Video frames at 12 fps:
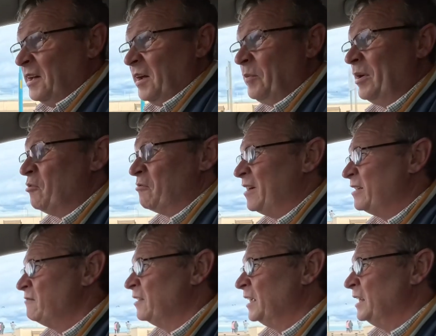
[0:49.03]
about right
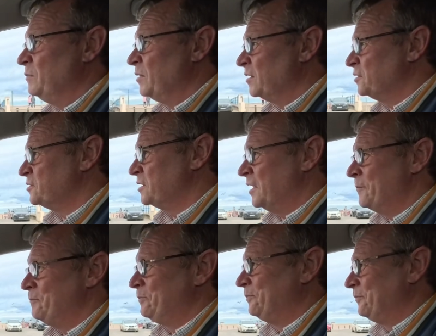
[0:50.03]
really, because
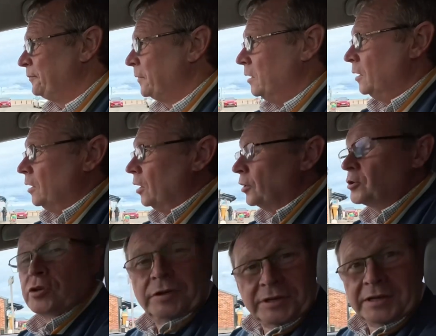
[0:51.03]
on a
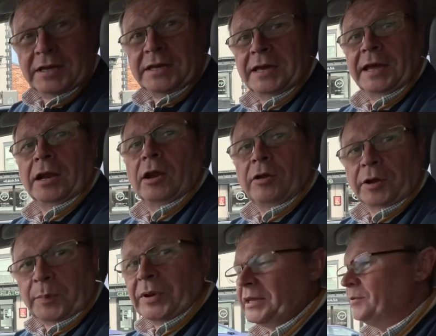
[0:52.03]
sunny day you get a lot
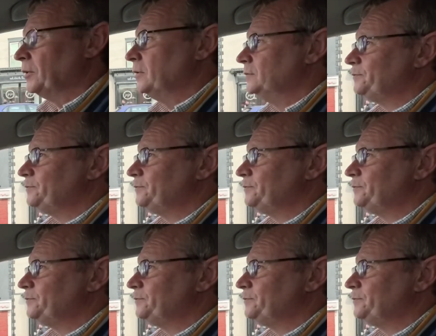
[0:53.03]
of people